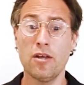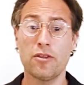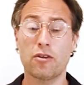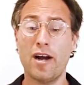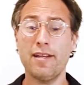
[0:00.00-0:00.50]

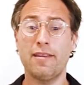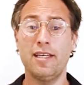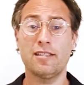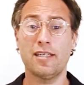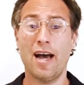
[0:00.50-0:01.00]
The great
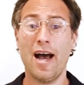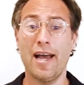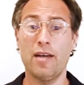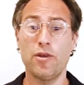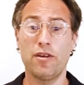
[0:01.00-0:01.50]
thing
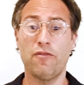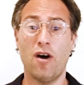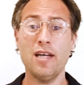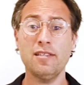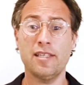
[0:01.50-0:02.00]
today with
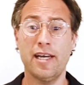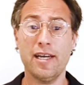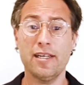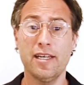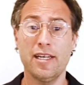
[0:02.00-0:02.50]

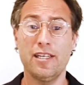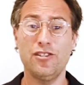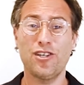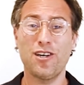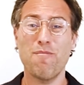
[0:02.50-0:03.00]
AdviceTech
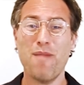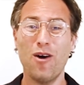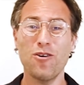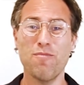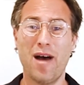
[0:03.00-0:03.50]
is you can
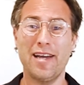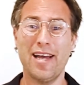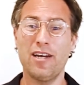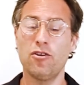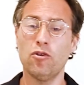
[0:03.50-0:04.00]
amalgamate
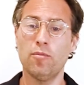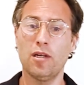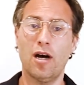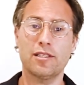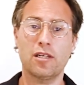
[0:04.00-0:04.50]
and
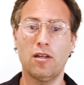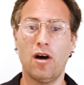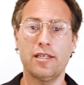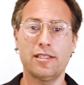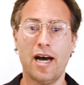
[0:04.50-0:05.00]
normalize
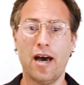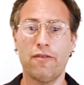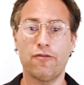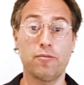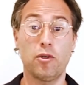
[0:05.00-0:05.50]
client data
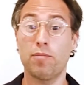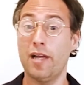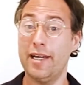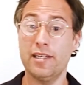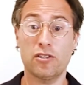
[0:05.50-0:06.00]
from your
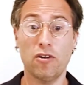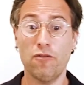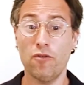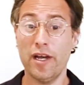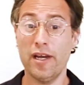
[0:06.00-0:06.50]
planning
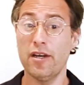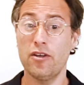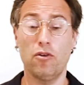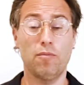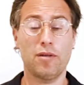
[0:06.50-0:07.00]
software,
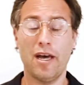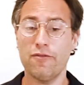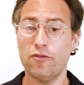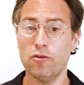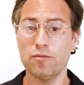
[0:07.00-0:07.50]
your
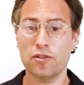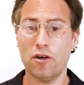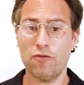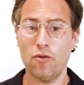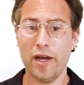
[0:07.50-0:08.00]
platform
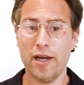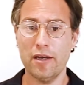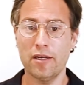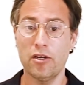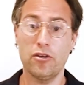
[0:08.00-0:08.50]

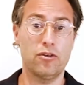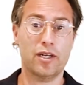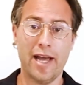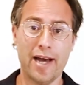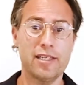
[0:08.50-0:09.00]
software, your
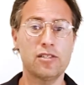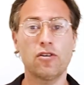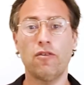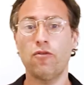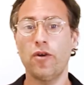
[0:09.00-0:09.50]
accounting
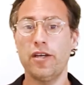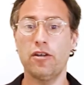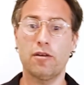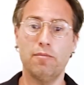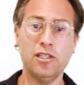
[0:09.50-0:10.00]
software,
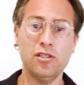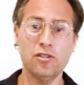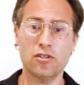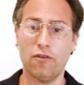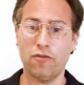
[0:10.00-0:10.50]
your commission
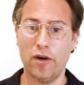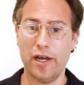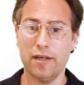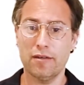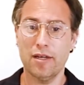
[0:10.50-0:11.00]

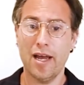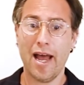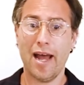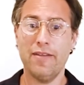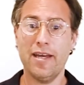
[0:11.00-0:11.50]
software,
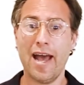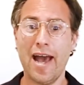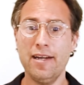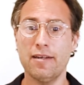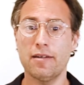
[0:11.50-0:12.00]
and then
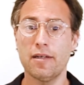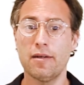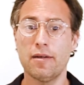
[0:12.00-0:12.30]
add it